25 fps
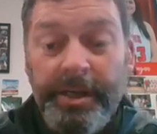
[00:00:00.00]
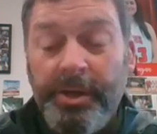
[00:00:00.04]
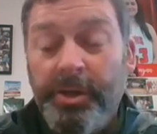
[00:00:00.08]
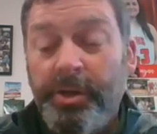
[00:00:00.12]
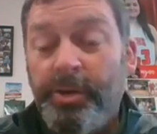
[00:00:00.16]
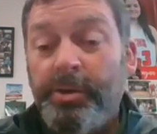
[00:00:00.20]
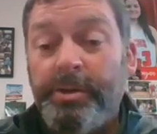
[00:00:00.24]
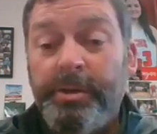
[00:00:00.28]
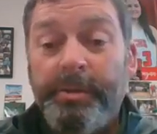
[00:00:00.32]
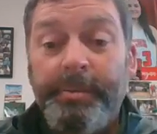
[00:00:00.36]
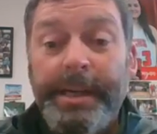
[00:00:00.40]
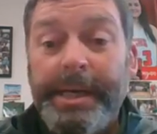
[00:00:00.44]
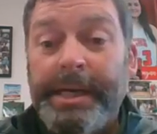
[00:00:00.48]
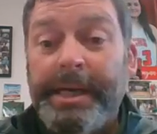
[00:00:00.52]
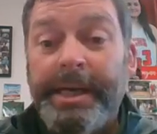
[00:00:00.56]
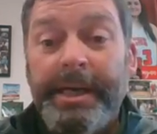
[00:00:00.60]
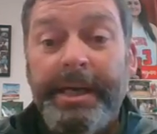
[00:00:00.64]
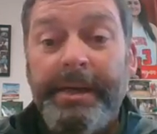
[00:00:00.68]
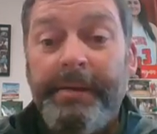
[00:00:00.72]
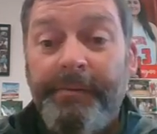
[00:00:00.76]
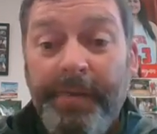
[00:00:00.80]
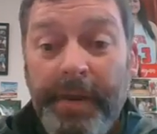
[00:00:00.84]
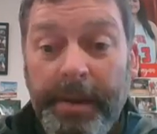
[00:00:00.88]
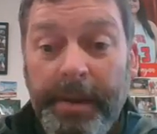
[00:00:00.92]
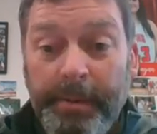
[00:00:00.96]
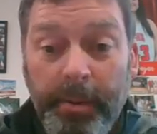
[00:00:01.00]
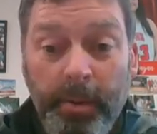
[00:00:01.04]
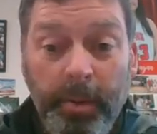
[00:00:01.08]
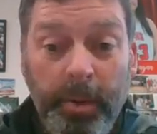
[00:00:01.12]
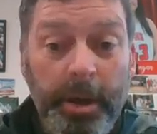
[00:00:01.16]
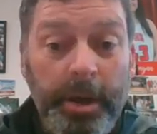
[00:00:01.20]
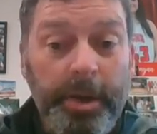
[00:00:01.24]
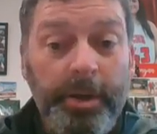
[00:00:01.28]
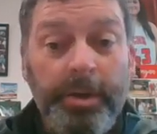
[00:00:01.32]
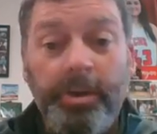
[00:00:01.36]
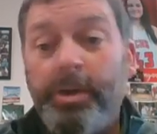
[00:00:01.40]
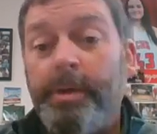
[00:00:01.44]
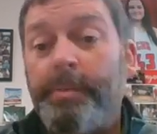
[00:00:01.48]
And you could be done in
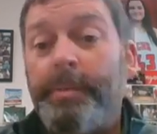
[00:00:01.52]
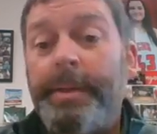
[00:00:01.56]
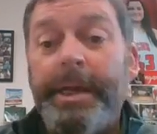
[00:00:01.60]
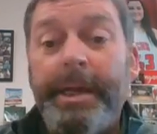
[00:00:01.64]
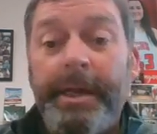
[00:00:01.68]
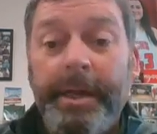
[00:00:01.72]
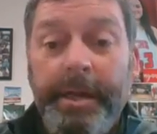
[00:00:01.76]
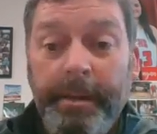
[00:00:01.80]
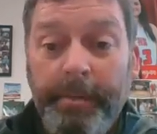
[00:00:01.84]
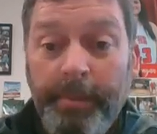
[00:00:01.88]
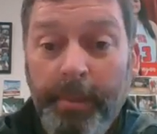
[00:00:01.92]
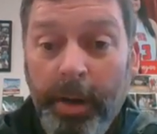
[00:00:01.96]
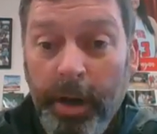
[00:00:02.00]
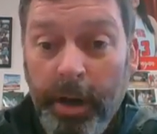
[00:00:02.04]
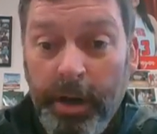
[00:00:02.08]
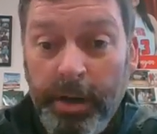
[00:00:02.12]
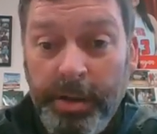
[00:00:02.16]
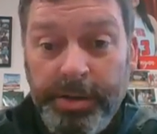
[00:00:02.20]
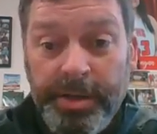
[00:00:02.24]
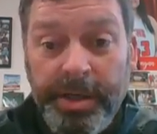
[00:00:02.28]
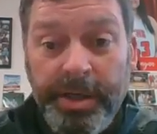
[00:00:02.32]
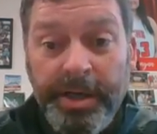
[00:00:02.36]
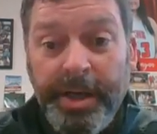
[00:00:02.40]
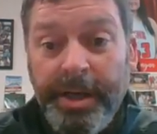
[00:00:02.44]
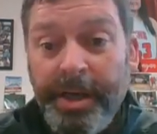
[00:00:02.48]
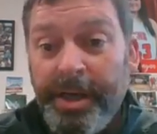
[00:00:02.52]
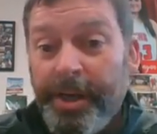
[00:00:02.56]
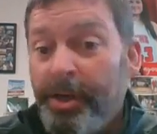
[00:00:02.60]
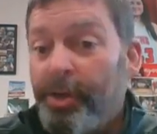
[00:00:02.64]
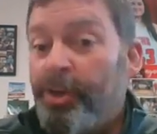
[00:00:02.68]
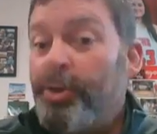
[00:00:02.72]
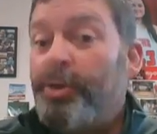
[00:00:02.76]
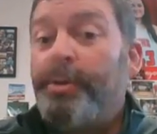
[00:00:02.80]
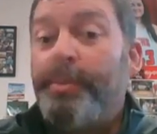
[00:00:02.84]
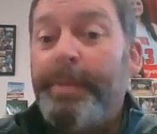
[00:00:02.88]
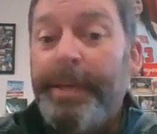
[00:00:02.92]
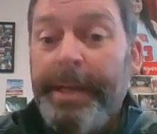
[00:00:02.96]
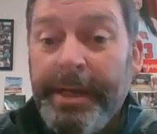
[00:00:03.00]
February. You could be done in March.
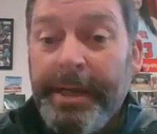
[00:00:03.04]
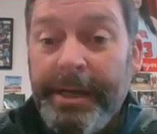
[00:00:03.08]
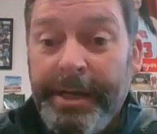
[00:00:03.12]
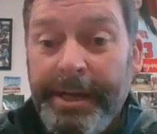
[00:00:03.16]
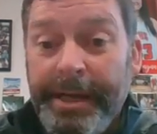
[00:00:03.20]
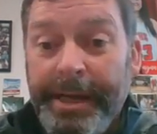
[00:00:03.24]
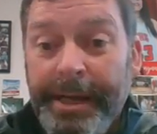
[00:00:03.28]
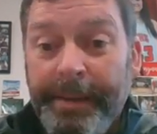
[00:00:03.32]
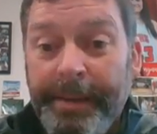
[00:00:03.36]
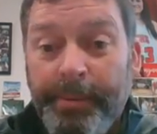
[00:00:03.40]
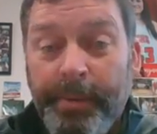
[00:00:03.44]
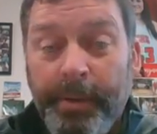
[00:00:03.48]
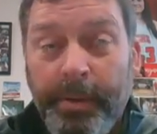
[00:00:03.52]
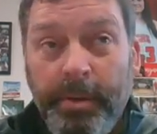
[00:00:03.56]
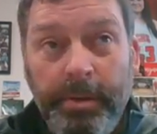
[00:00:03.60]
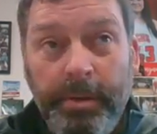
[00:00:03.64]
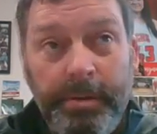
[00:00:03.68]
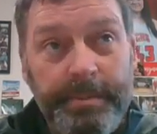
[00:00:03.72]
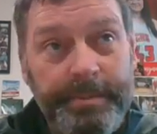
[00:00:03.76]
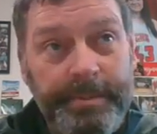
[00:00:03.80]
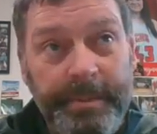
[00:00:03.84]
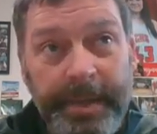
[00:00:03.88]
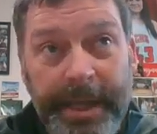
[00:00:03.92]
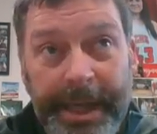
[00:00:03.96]
You could be done in April.